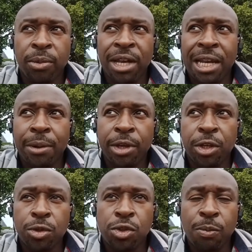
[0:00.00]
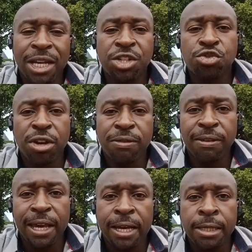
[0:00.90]
Allowing you to make
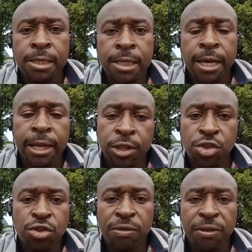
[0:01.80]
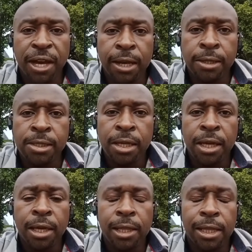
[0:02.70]
strength gains, and then strength gains
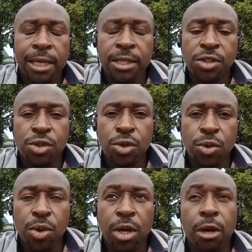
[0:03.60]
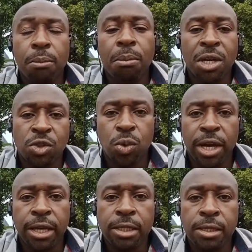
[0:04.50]
leads to muscle
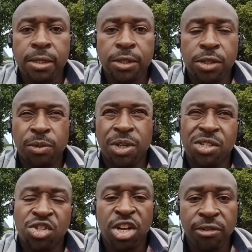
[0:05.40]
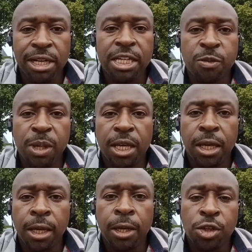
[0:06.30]
gains, because generally
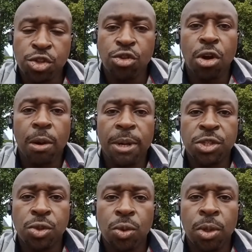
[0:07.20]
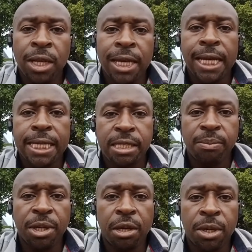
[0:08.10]
speaking, a stronger muscle is a
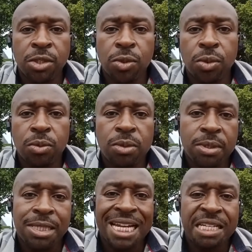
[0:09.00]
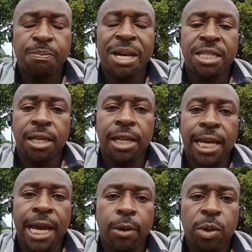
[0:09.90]
bigger muscle. So that's basically
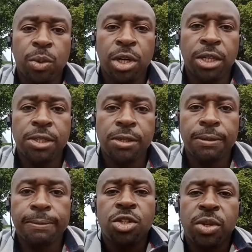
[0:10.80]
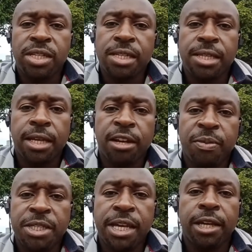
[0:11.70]
how it works. So as I said, I've
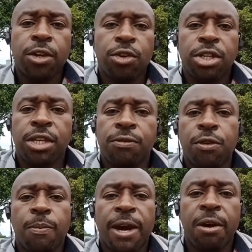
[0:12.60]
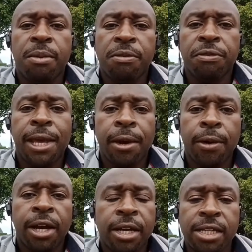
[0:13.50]
been taking creatine for about a month now,
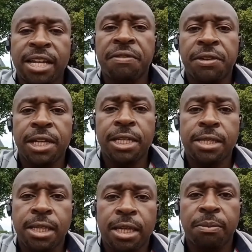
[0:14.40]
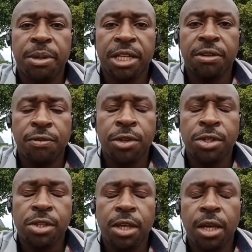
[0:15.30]
and I can definitely see a big
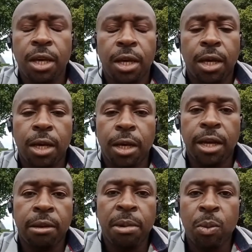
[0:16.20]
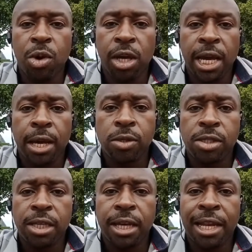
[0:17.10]
difference in my
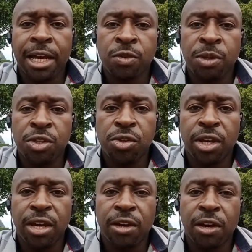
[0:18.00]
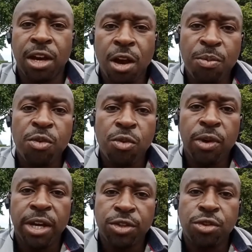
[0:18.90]
workouts. It allows me to get a couple
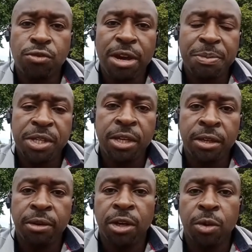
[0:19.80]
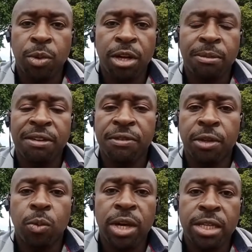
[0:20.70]
extra reps in when I'm
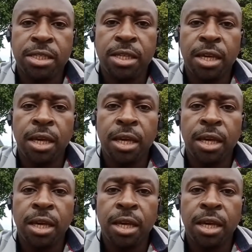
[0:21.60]
lifting weights,